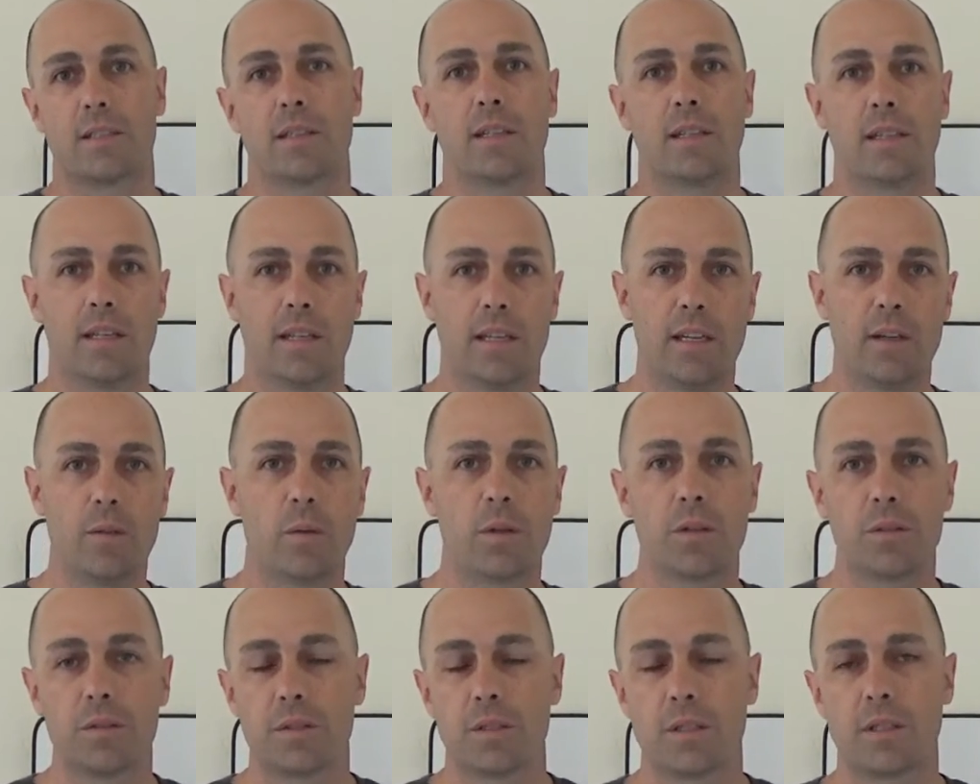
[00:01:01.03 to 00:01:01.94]
then
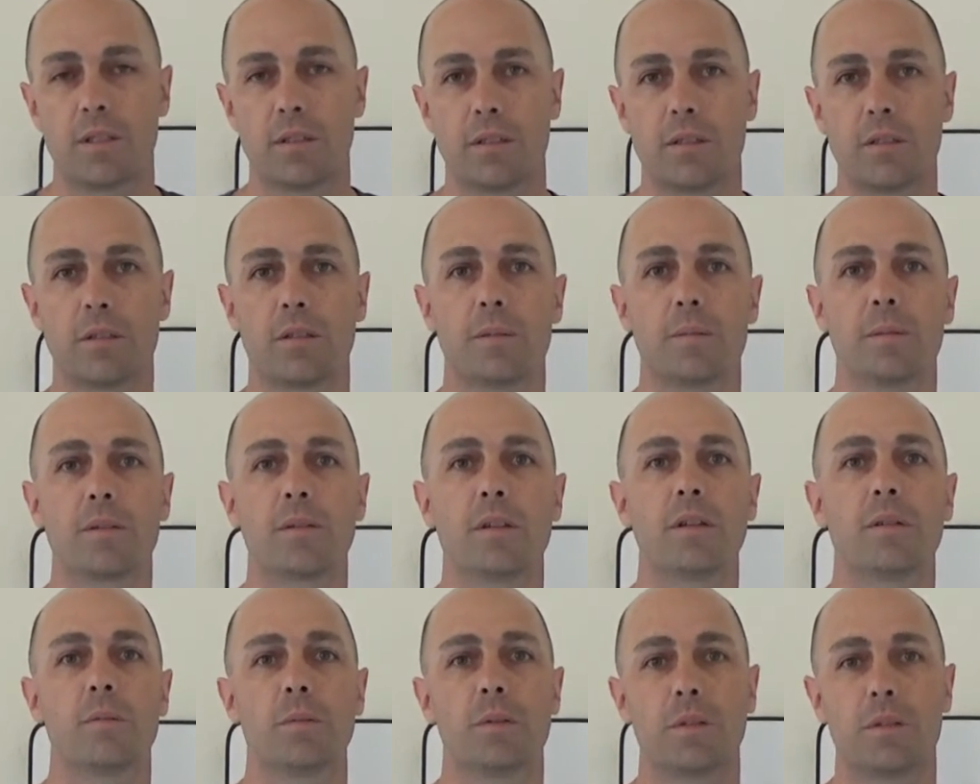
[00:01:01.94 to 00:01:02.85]
anyone who's an illegal
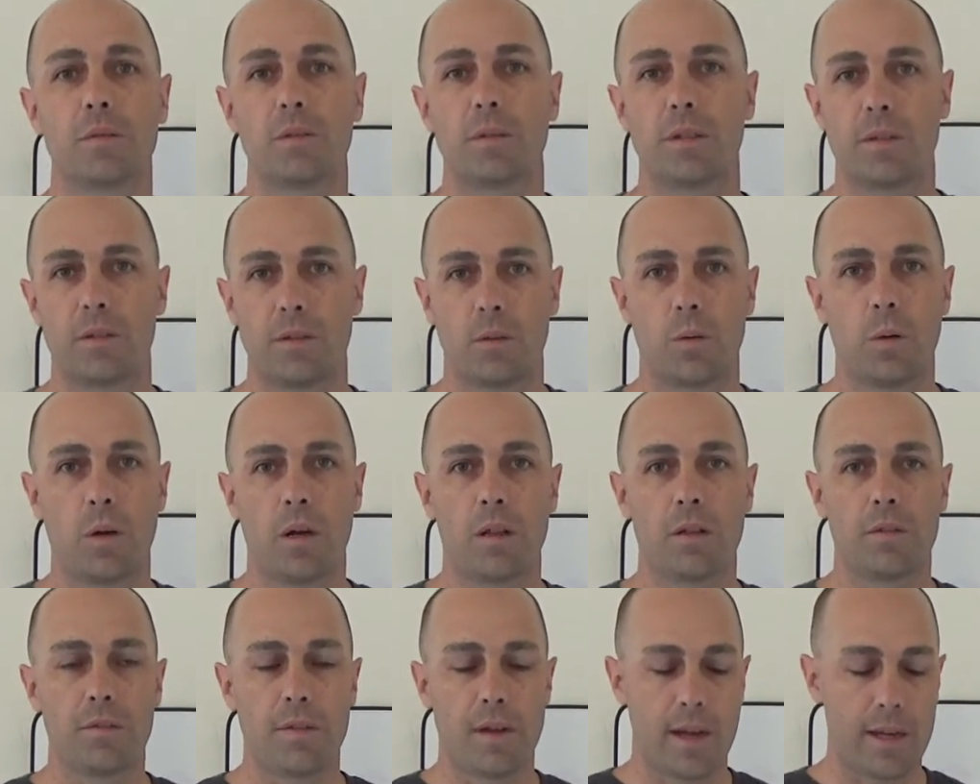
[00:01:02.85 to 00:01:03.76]
immigrant would
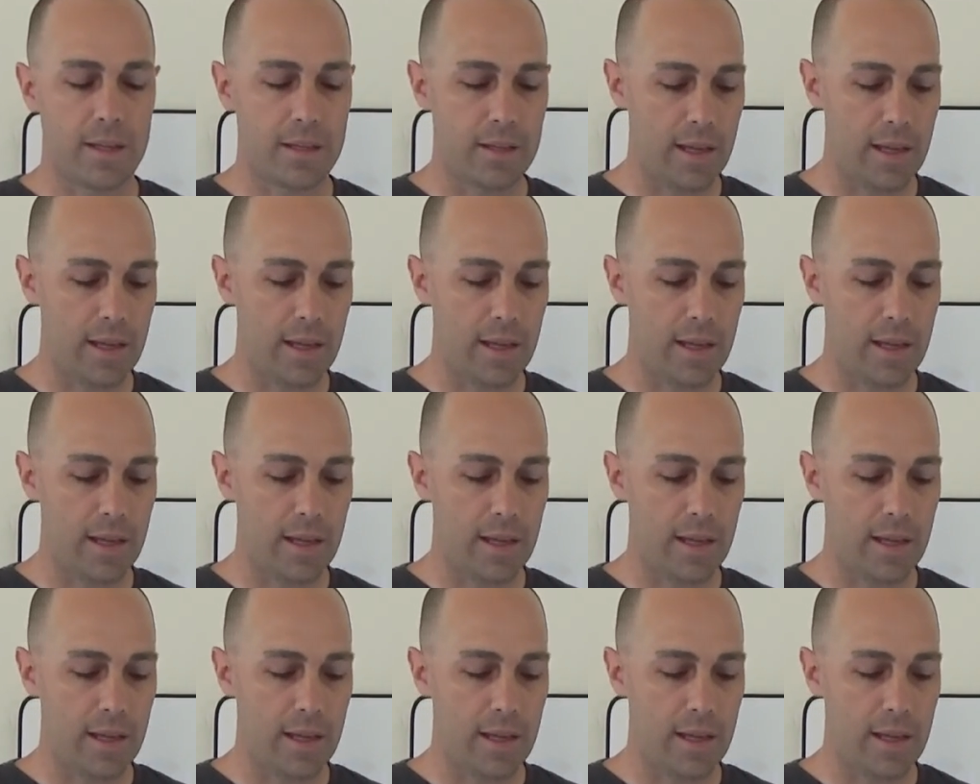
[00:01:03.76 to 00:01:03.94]
qualify in